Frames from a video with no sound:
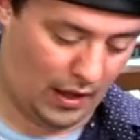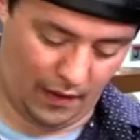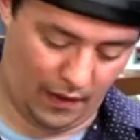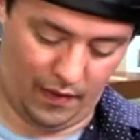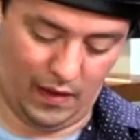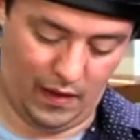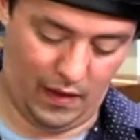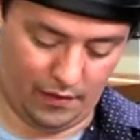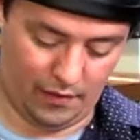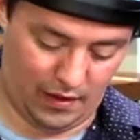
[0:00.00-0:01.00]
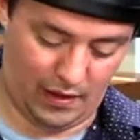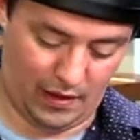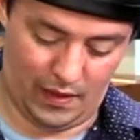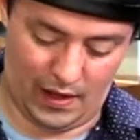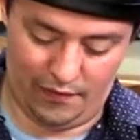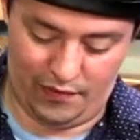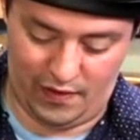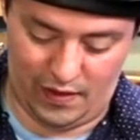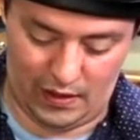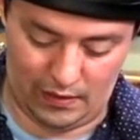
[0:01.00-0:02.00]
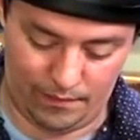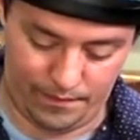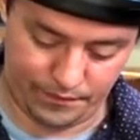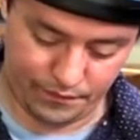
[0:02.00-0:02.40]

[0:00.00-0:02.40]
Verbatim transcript: And then the other thing that I've seen